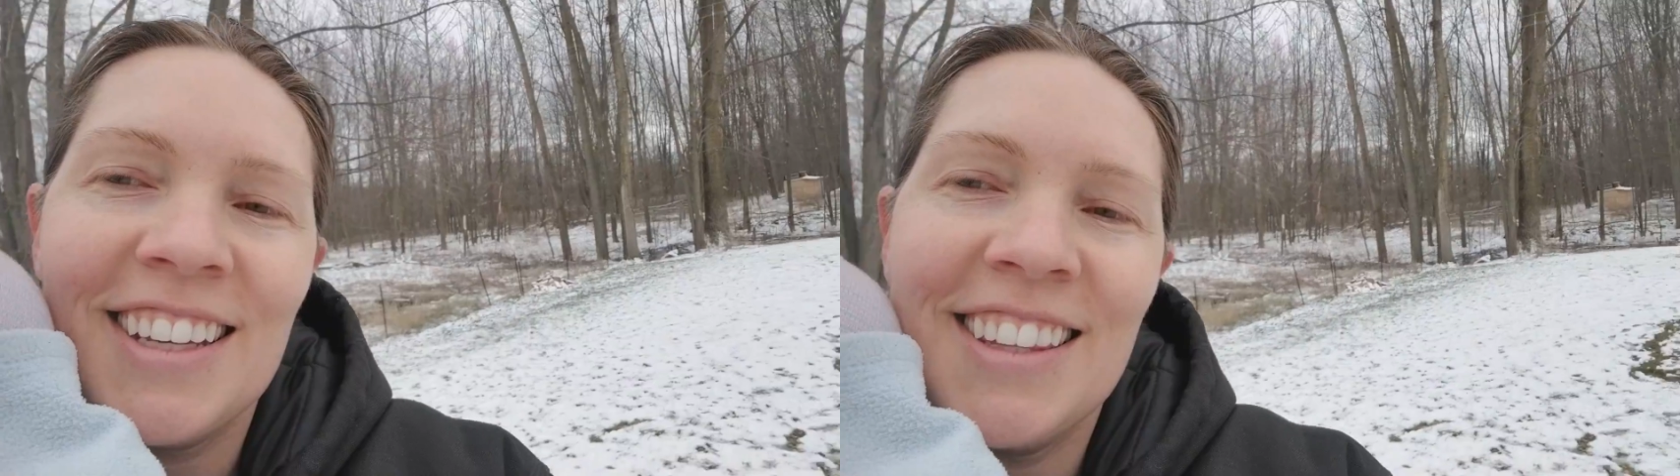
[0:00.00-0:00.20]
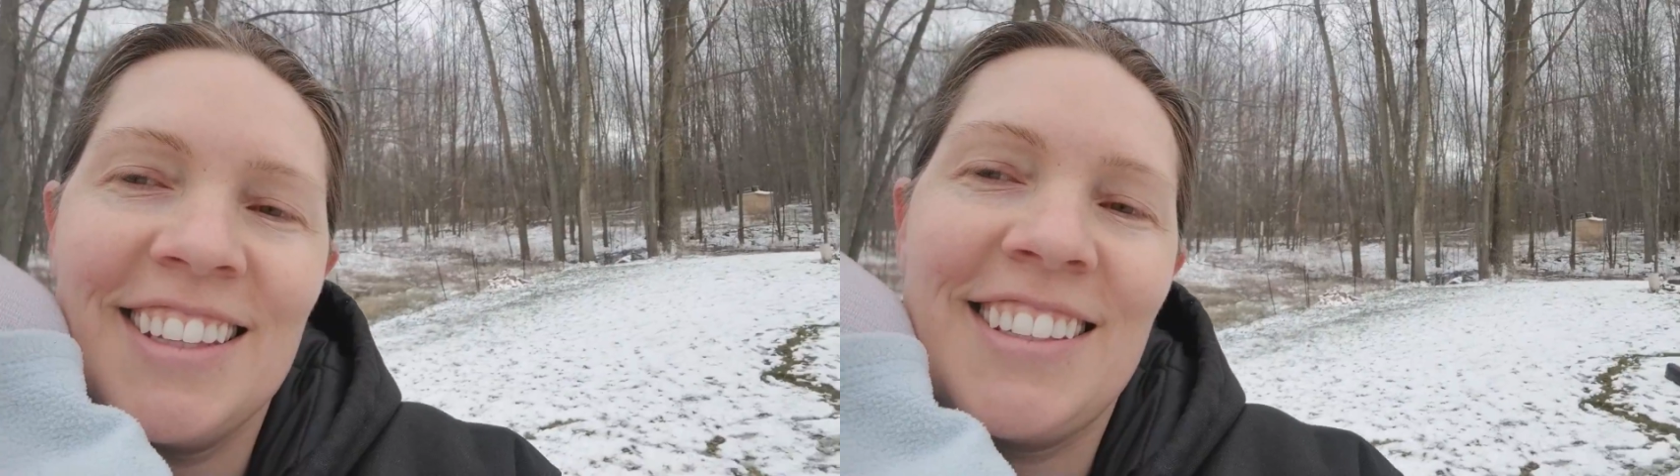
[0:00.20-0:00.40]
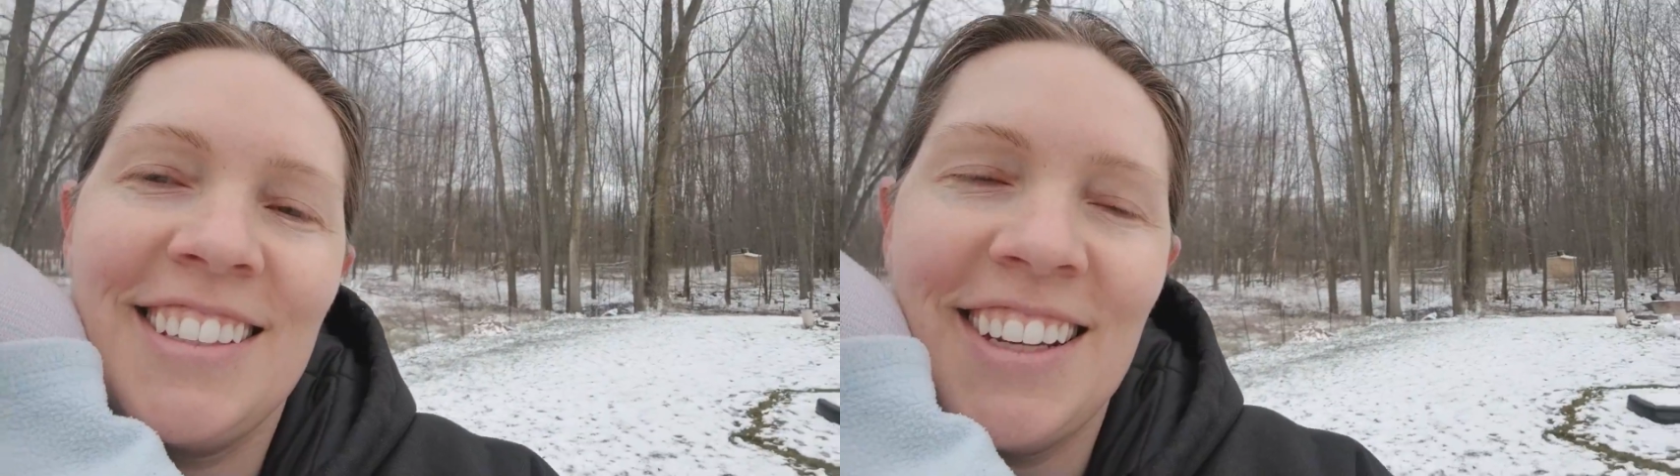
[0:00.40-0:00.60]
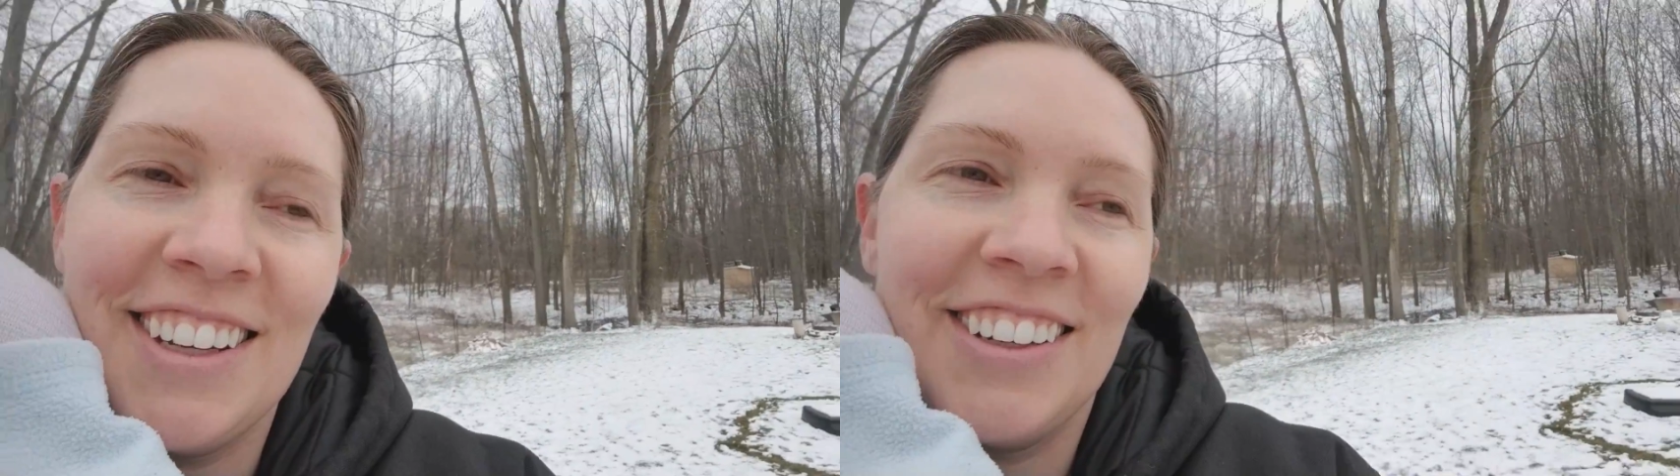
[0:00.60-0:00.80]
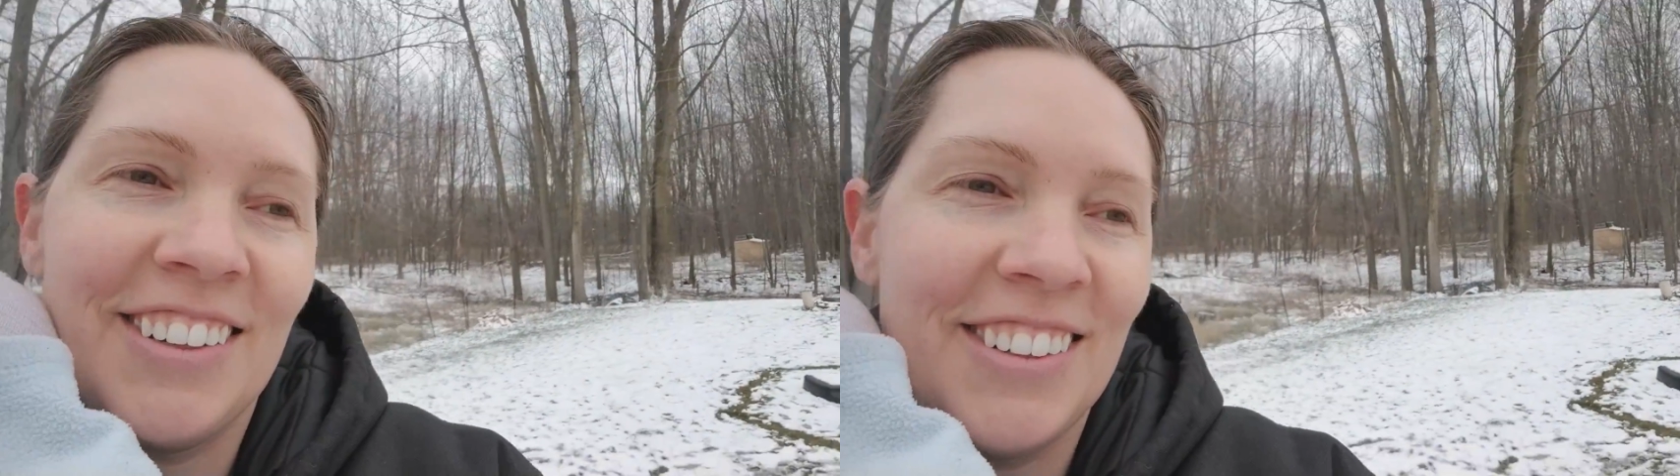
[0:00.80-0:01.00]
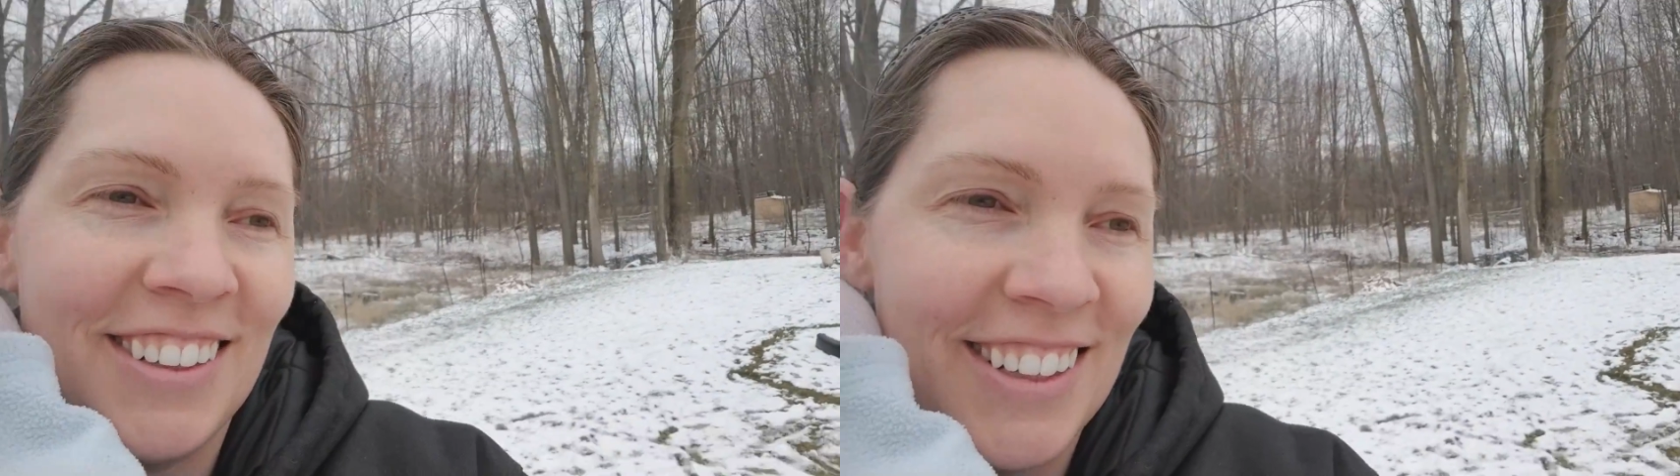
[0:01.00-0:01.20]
in the snow.